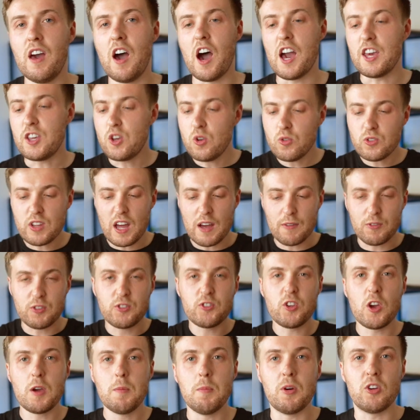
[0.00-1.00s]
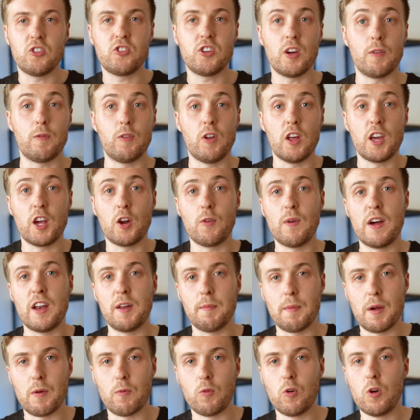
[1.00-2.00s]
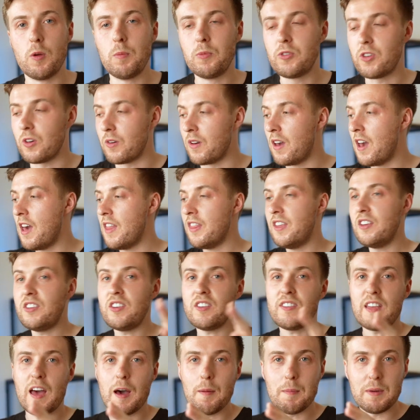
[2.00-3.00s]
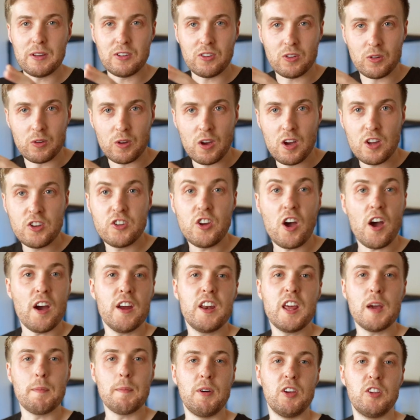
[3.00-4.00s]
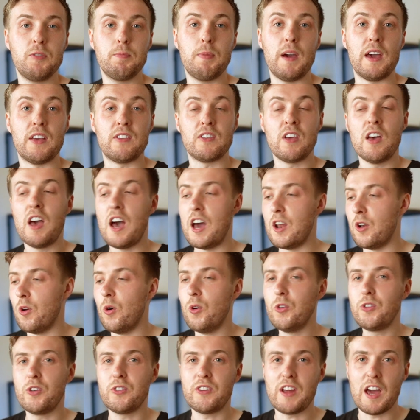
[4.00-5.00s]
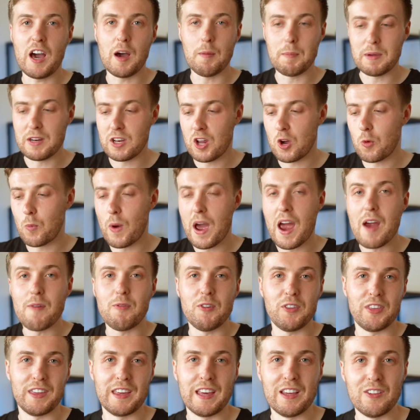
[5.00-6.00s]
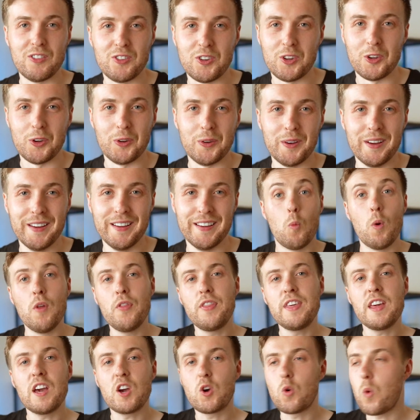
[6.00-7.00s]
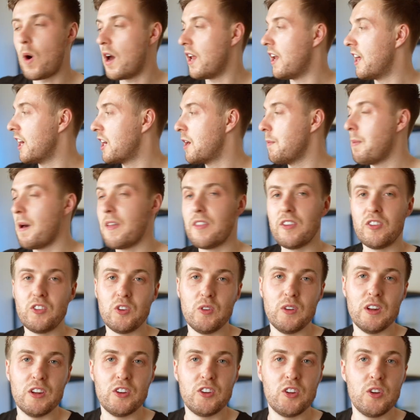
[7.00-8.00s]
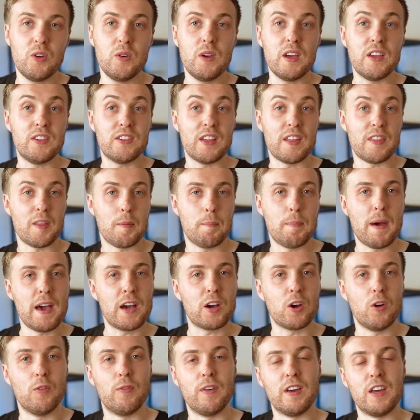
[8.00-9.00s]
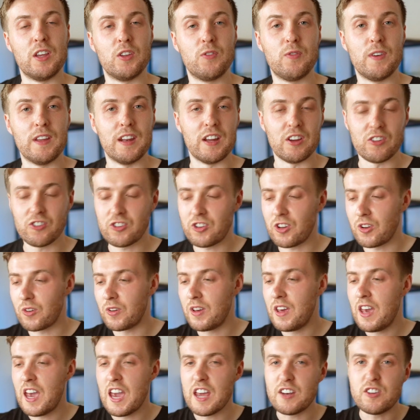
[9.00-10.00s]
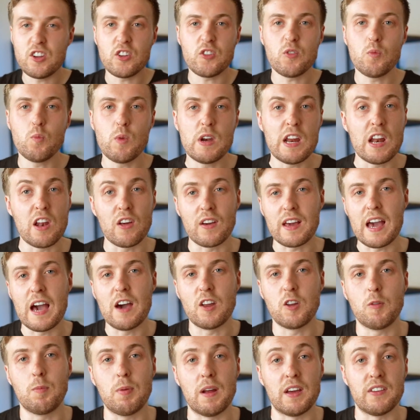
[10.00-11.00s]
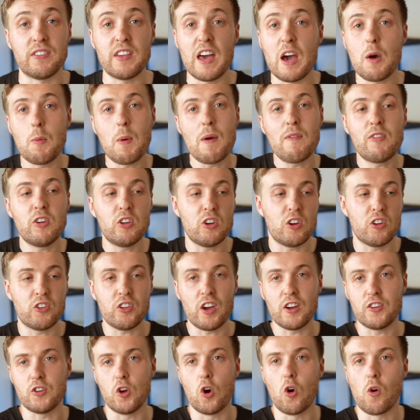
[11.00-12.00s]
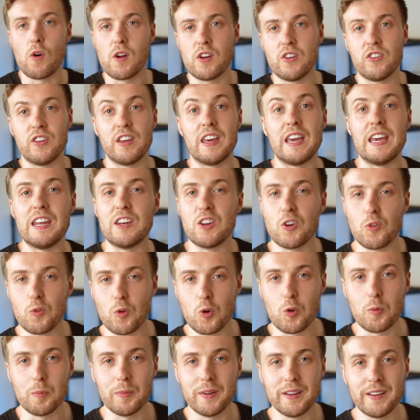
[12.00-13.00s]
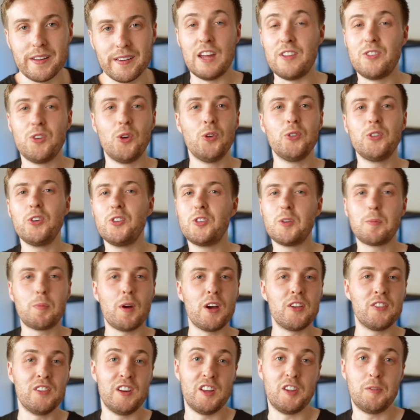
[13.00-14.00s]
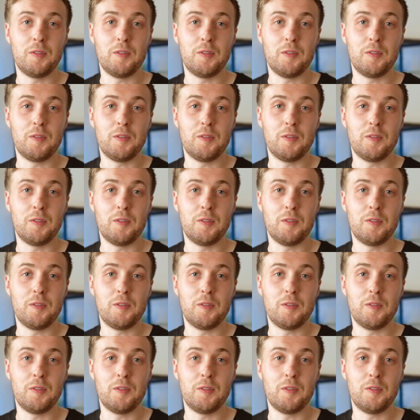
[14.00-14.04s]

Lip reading: I used to have so much stuff lying around in my room, so this has helped me to tidy space and also to help me know where everything is too. One thing I quite like about this unit too is that the back of it is finished, so it doesn't really look out of place however you decide to orient it in your room. It's also surprisingly